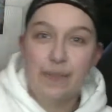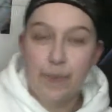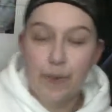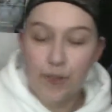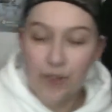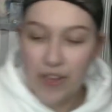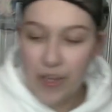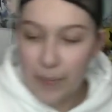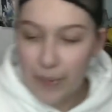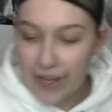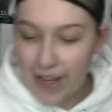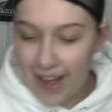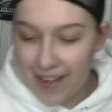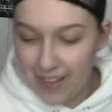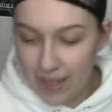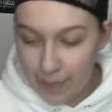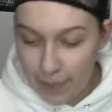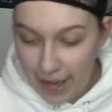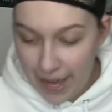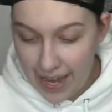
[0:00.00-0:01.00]
bowl that we got in
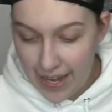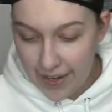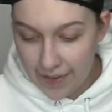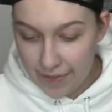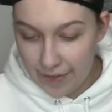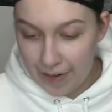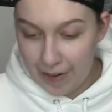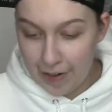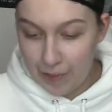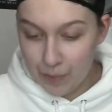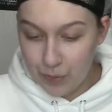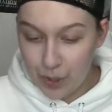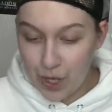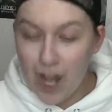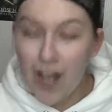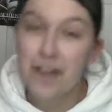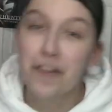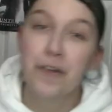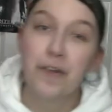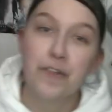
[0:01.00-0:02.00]
the pack from
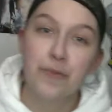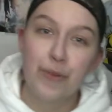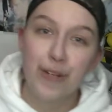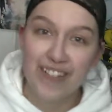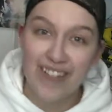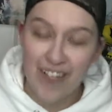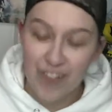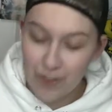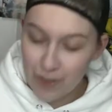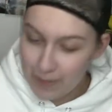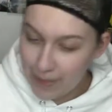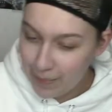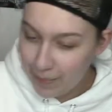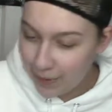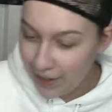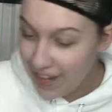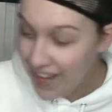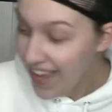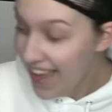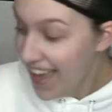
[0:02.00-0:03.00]
God knows where, because I don't
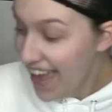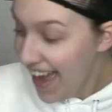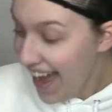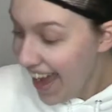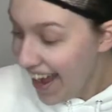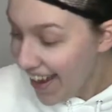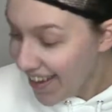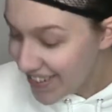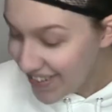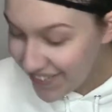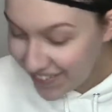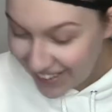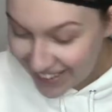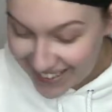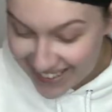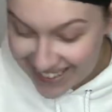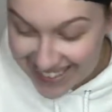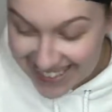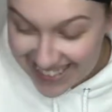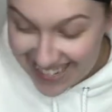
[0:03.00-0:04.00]
remember. I
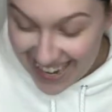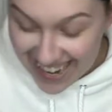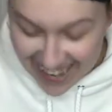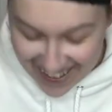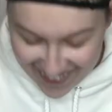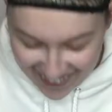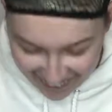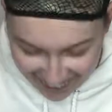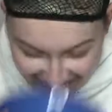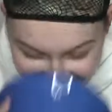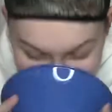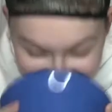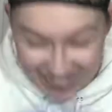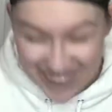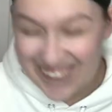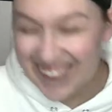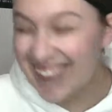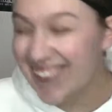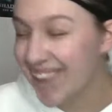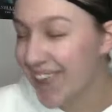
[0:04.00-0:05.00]
forgot to
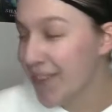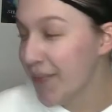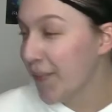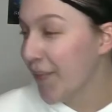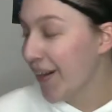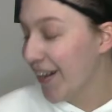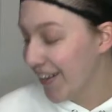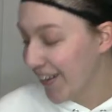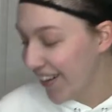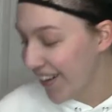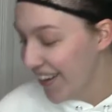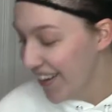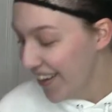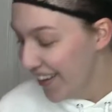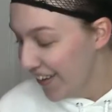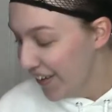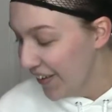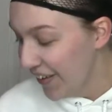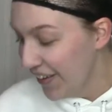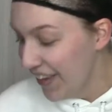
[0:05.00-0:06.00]
fill it with
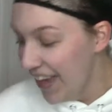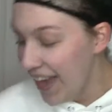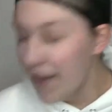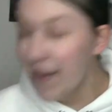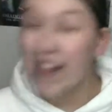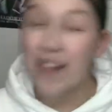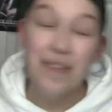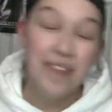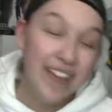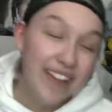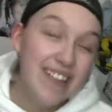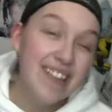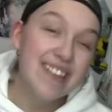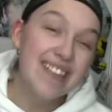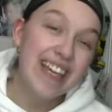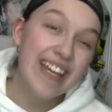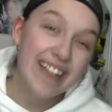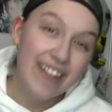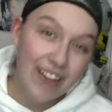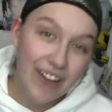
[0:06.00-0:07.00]
water. I was gonna
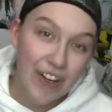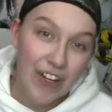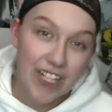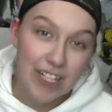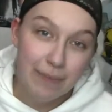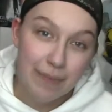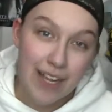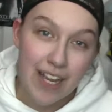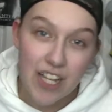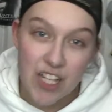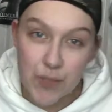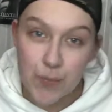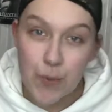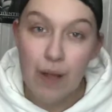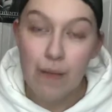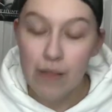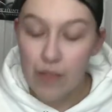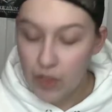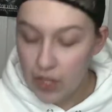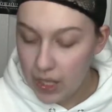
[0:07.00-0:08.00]
say it occurred to me I should
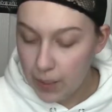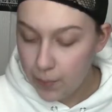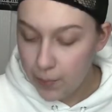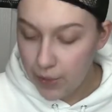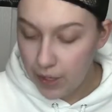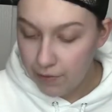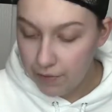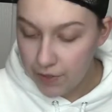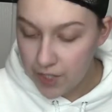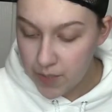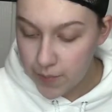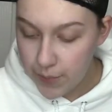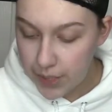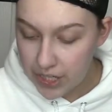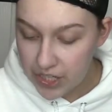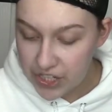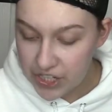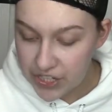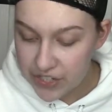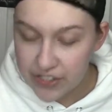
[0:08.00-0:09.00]
probably look up reference
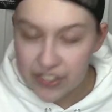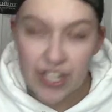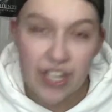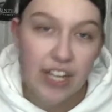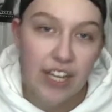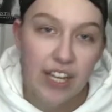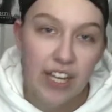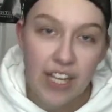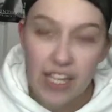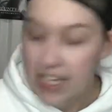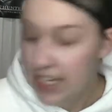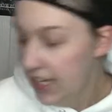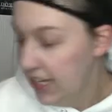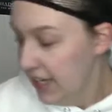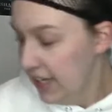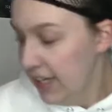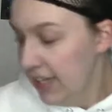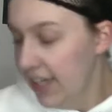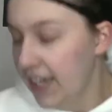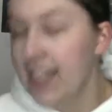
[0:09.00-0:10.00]
pictures.
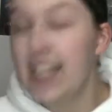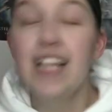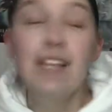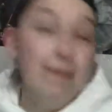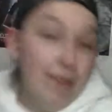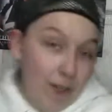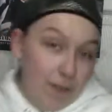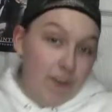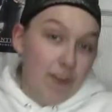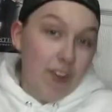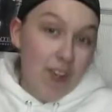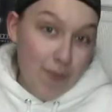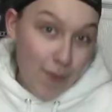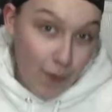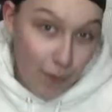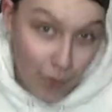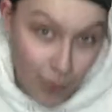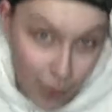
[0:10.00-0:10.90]
Let me go fill the bowl with